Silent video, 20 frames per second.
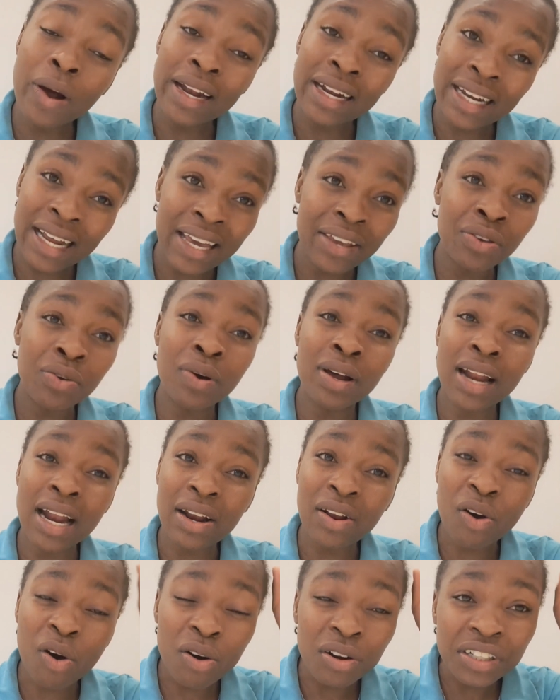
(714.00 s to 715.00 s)
are dying, you are
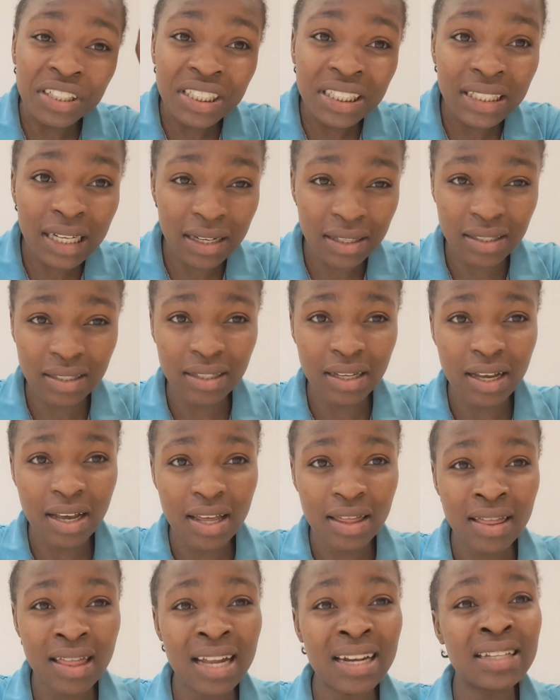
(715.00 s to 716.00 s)
unconscious,
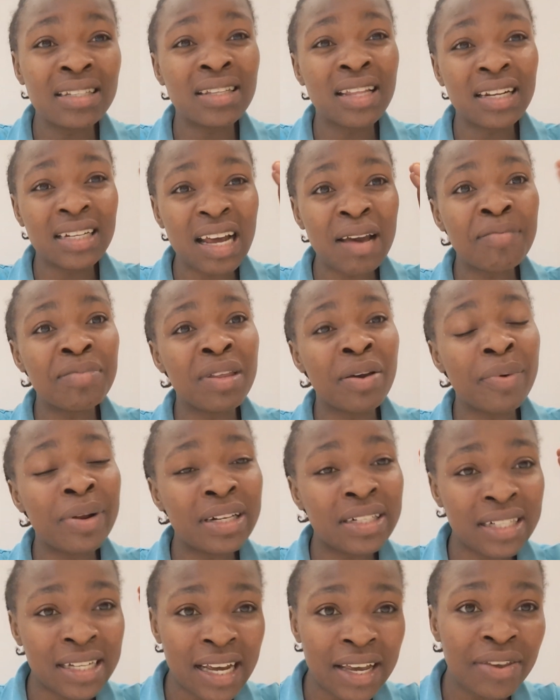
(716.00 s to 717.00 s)
that is the time they
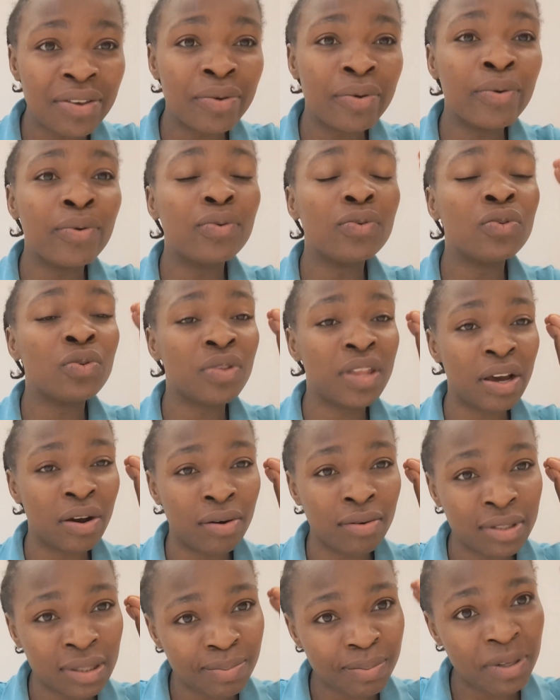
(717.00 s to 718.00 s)
will take you to the
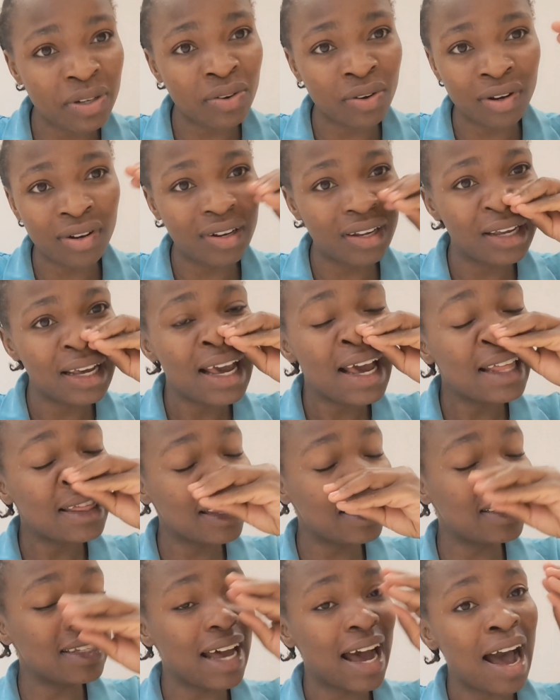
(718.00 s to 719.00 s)
hospital.
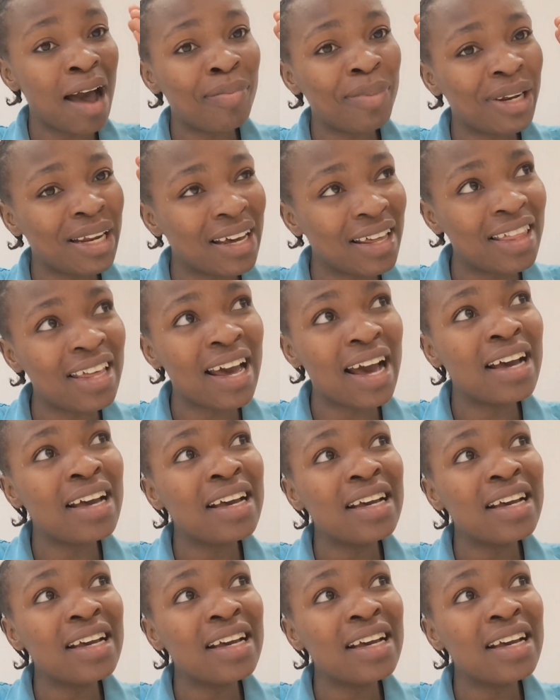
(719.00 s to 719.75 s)
Things are happening there.